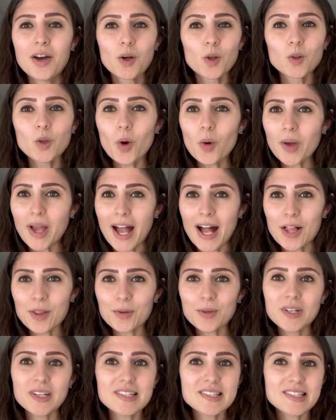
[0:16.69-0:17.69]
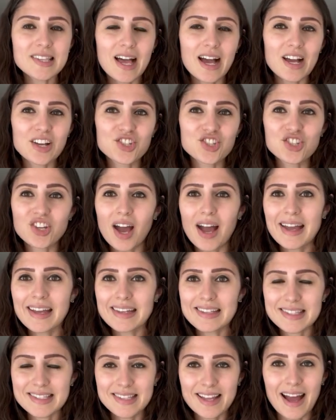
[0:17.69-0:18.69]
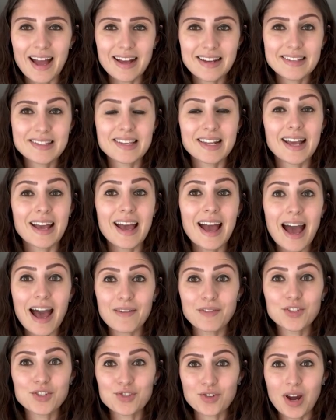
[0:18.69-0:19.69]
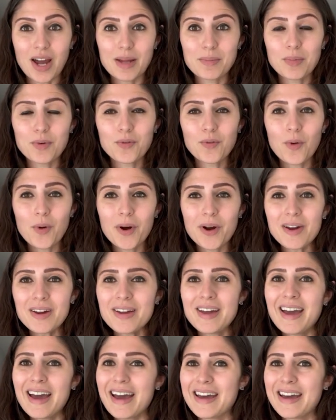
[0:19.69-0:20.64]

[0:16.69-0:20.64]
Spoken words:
low calorie slash diet snacks that I haven't tried before,